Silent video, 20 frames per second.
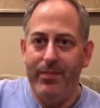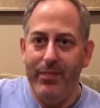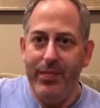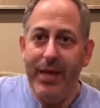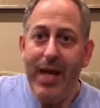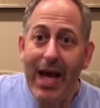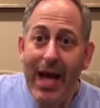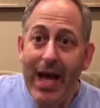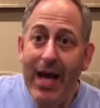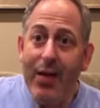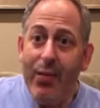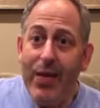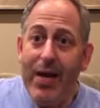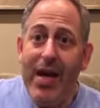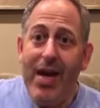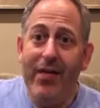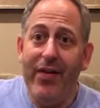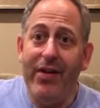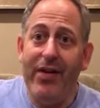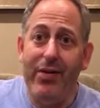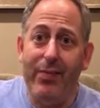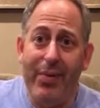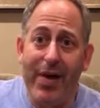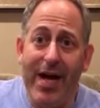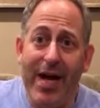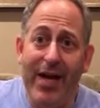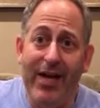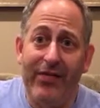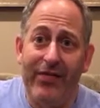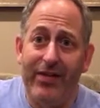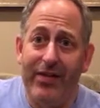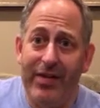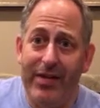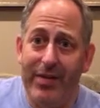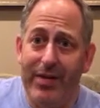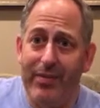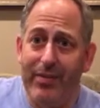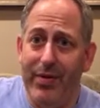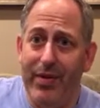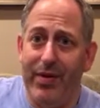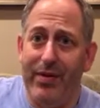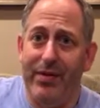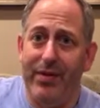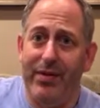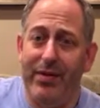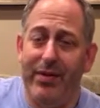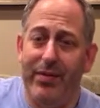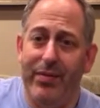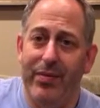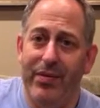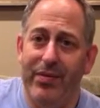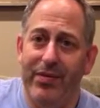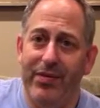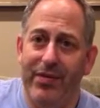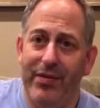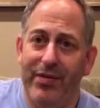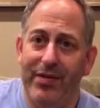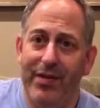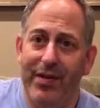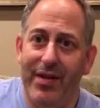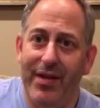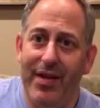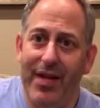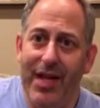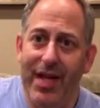yeah, we have the capacity and ability to get